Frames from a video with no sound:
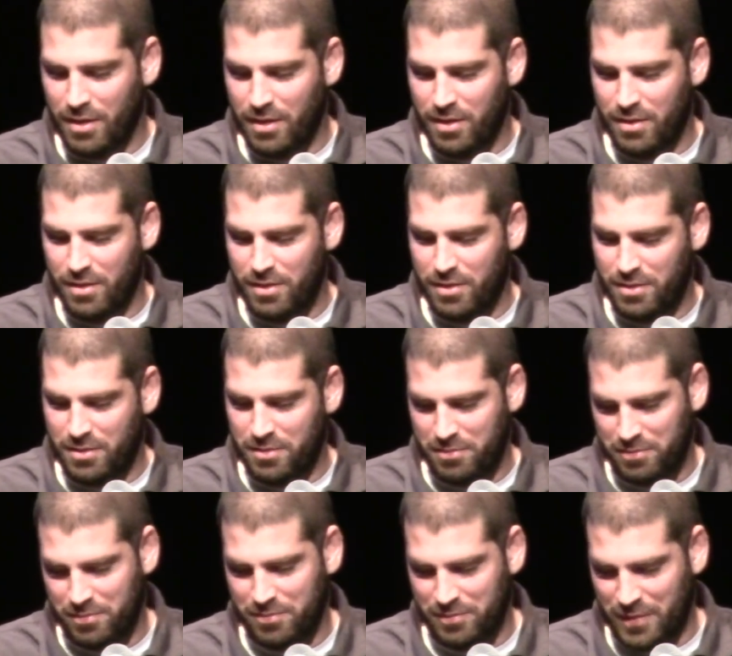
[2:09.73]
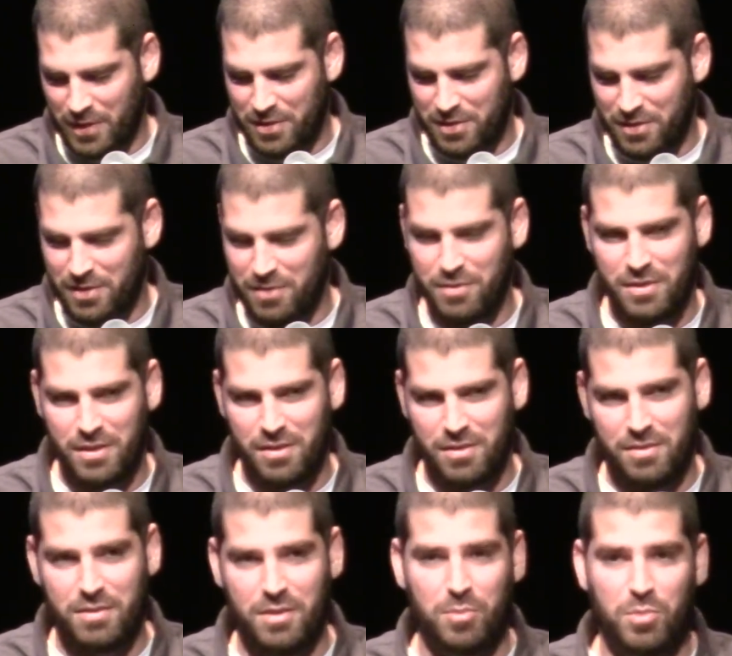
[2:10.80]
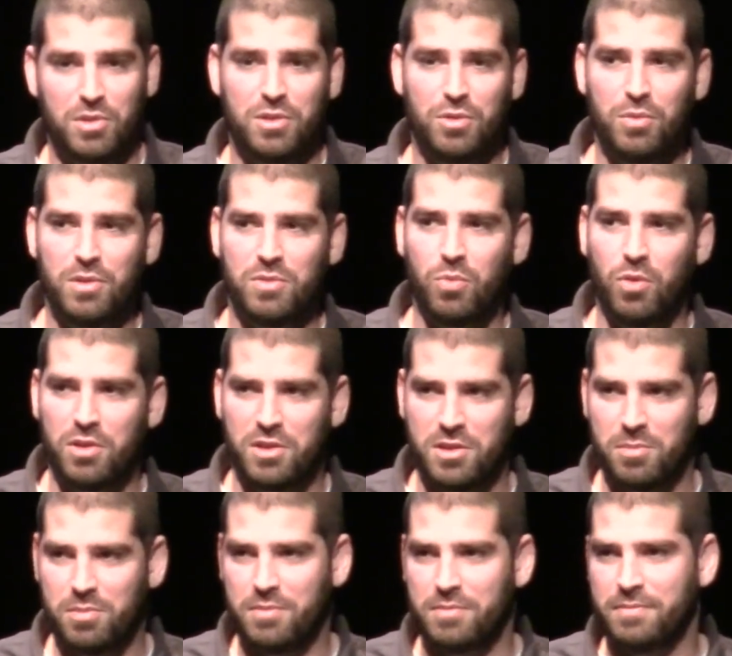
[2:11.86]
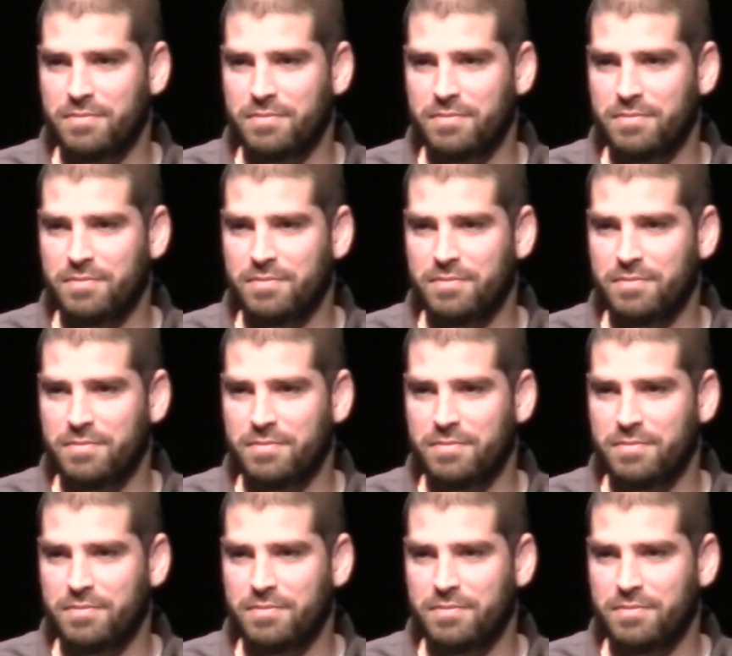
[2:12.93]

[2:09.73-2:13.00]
I'll just leave it there. Number 2 is worship.